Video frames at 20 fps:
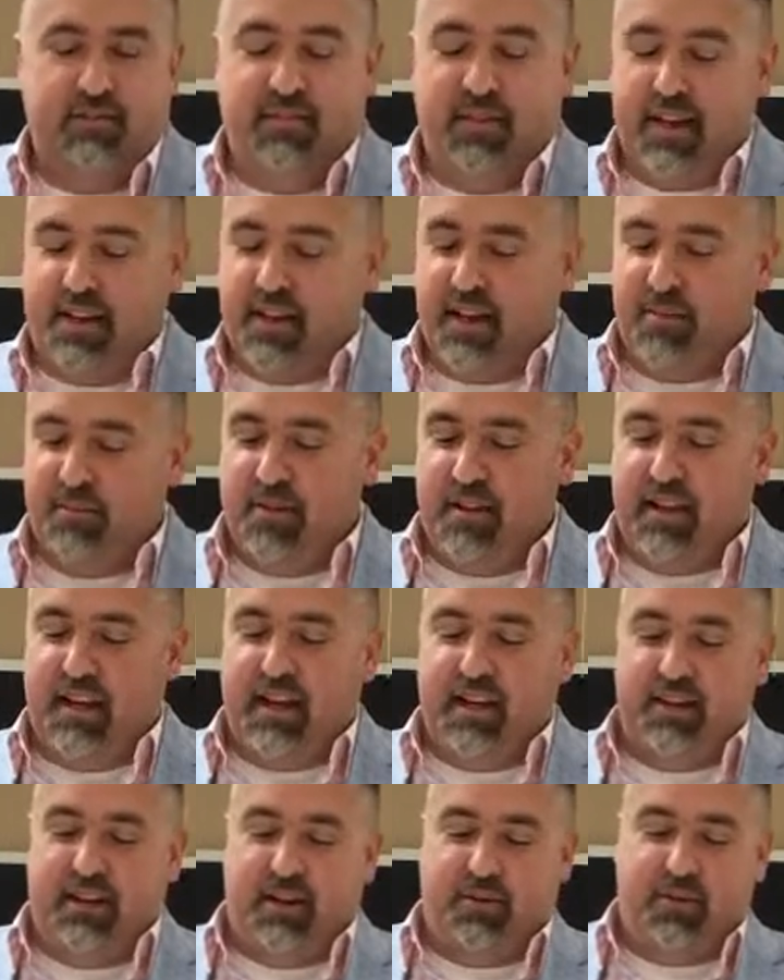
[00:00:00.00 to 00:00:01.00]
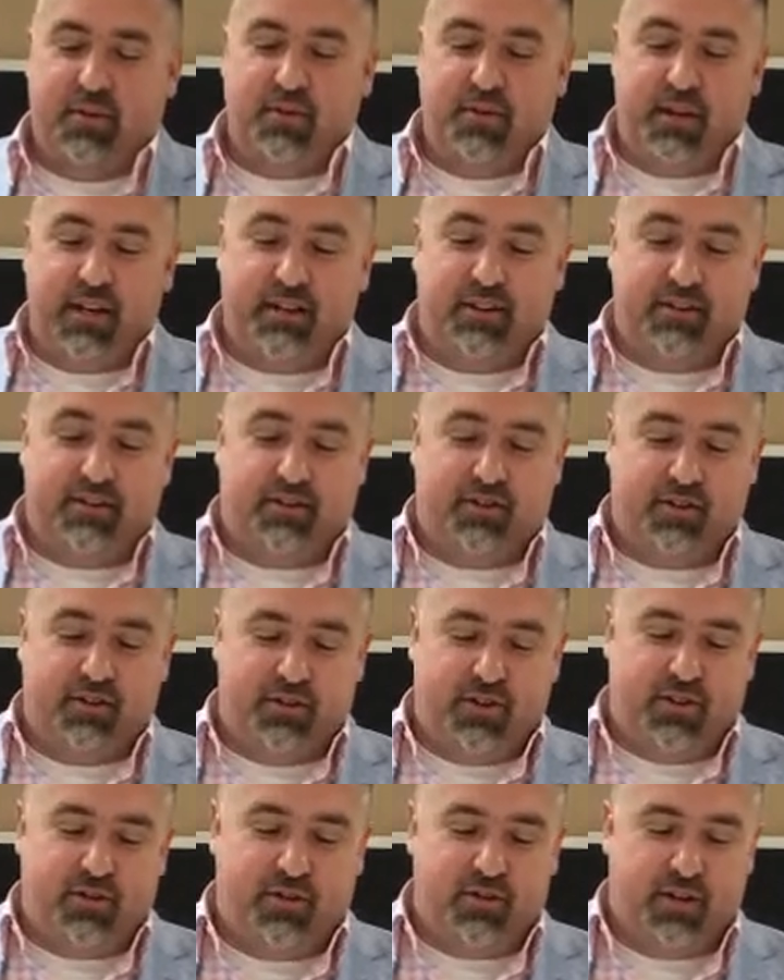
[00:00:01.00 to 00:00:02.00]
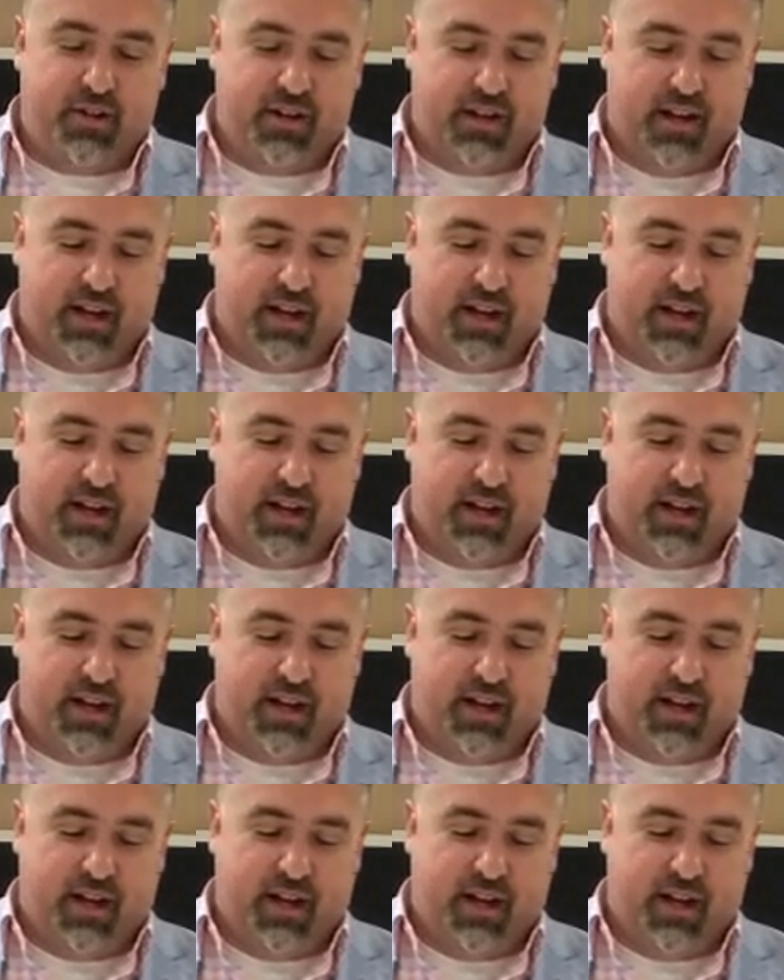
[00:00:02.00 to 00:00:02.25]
They come to the end. And I want to read this to you.